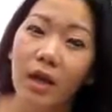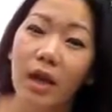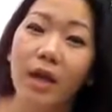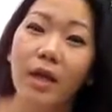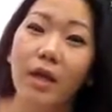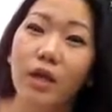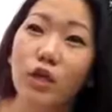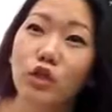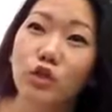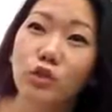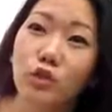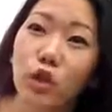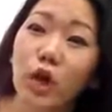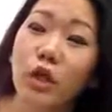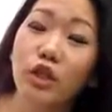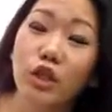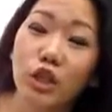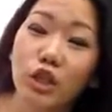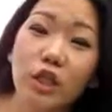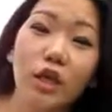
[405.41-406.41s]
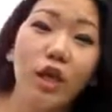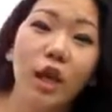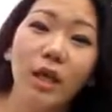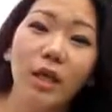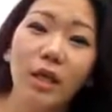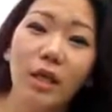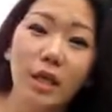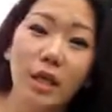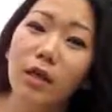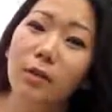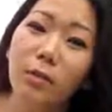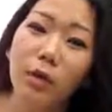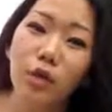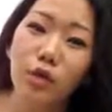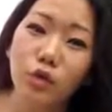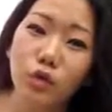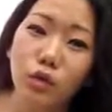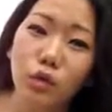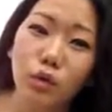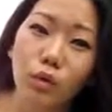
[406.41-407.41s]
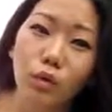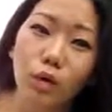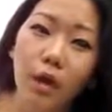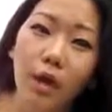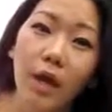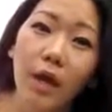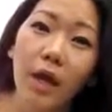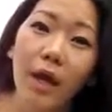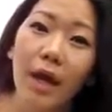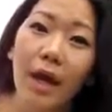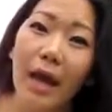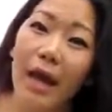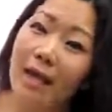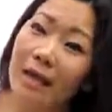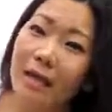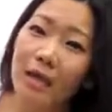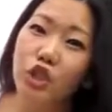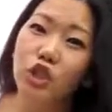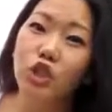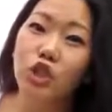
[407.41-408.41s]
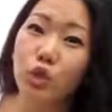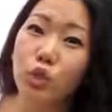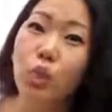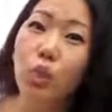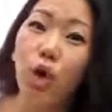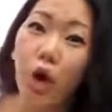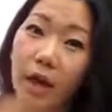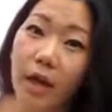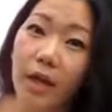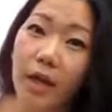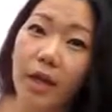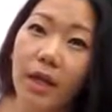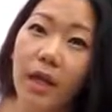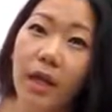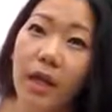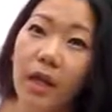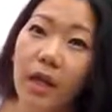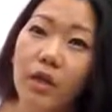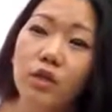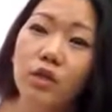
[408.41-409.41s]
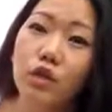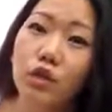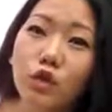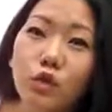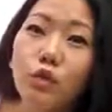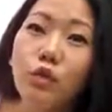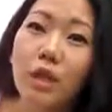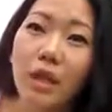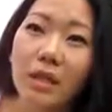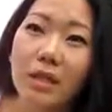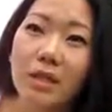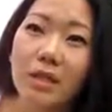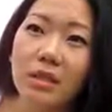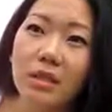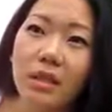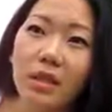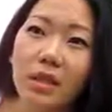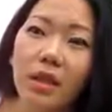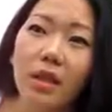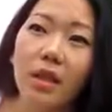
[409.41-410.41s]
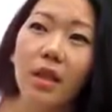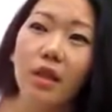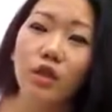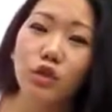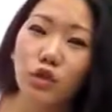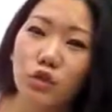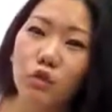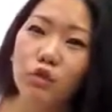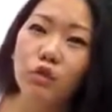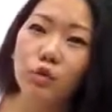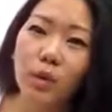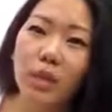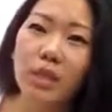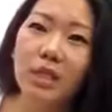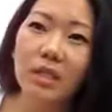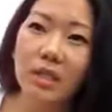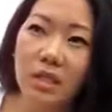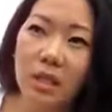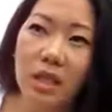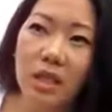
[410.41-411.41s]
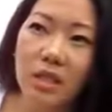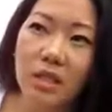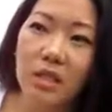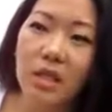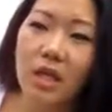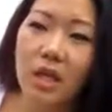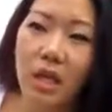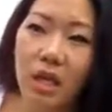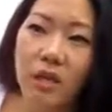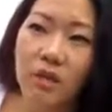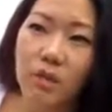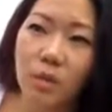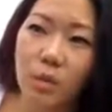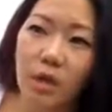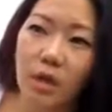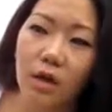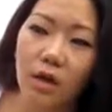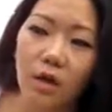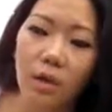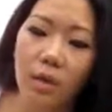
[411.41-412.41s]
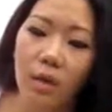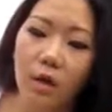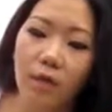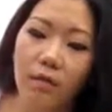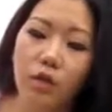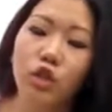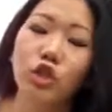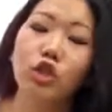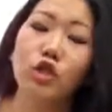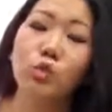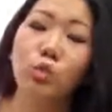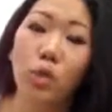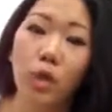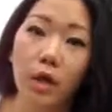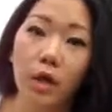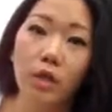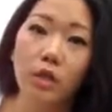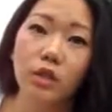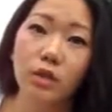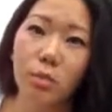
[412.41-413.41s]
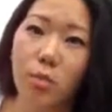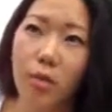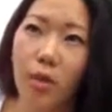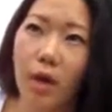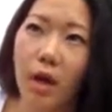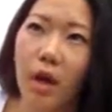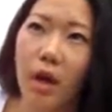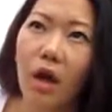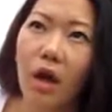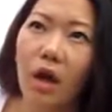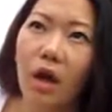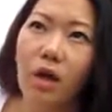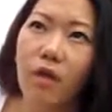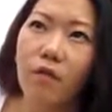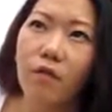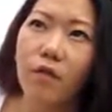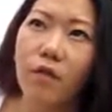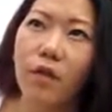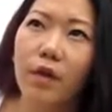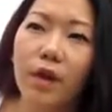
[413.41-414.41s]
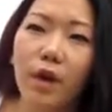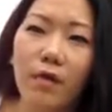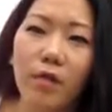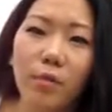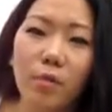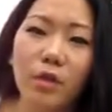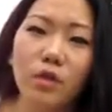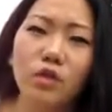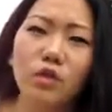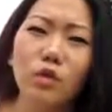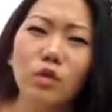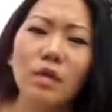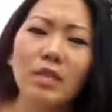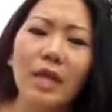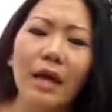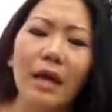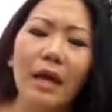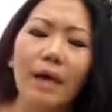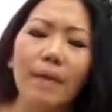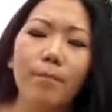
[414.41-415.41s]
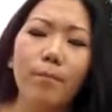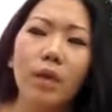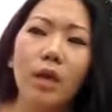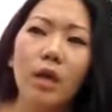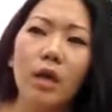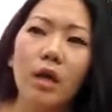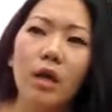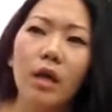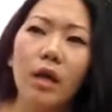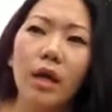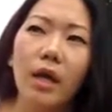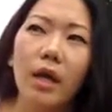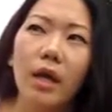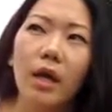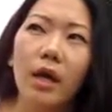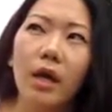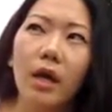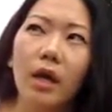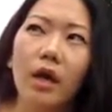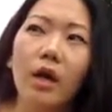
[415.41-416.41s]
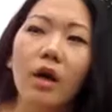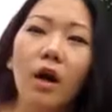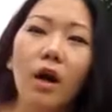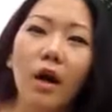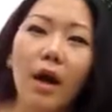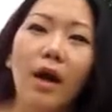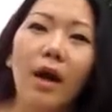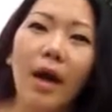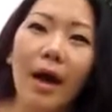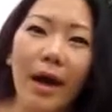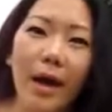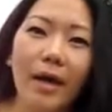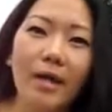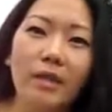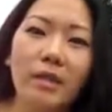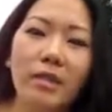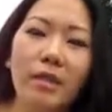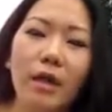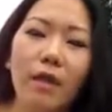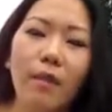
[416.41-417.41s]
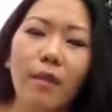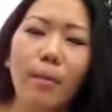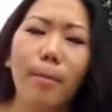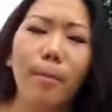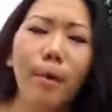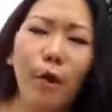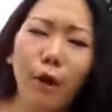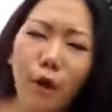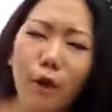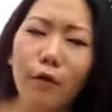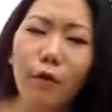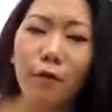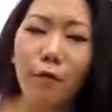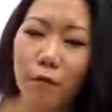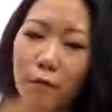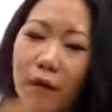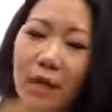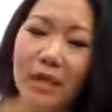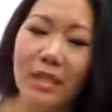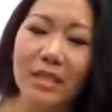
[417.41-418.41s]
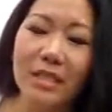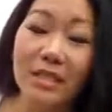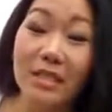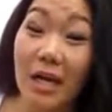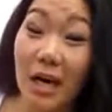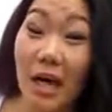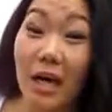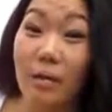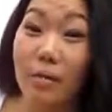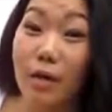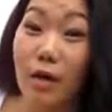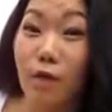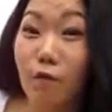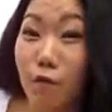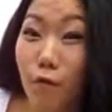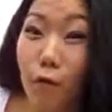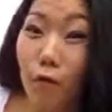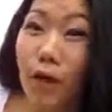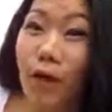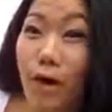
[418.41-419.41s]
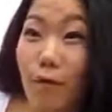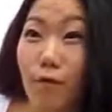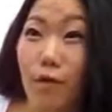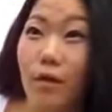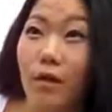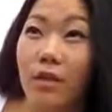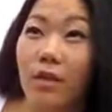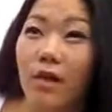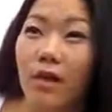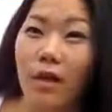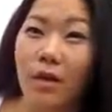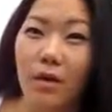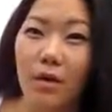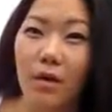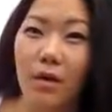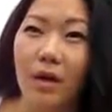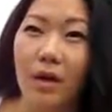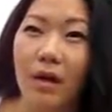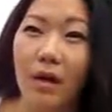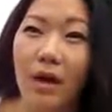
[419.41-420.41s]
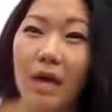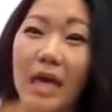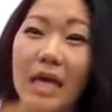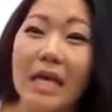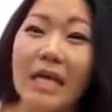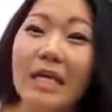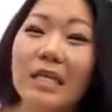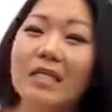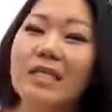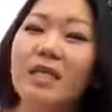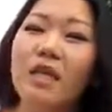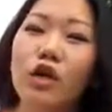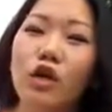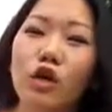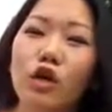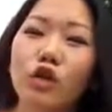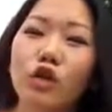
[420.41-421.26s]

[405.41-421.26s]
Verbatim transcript: I kid you not, she got the email too, and she wanted to do this. Like June twenty-sixth, the next week or whatever, she wanted to pray for the government. So it's like, God has the perfect timing for everything, okay? He's in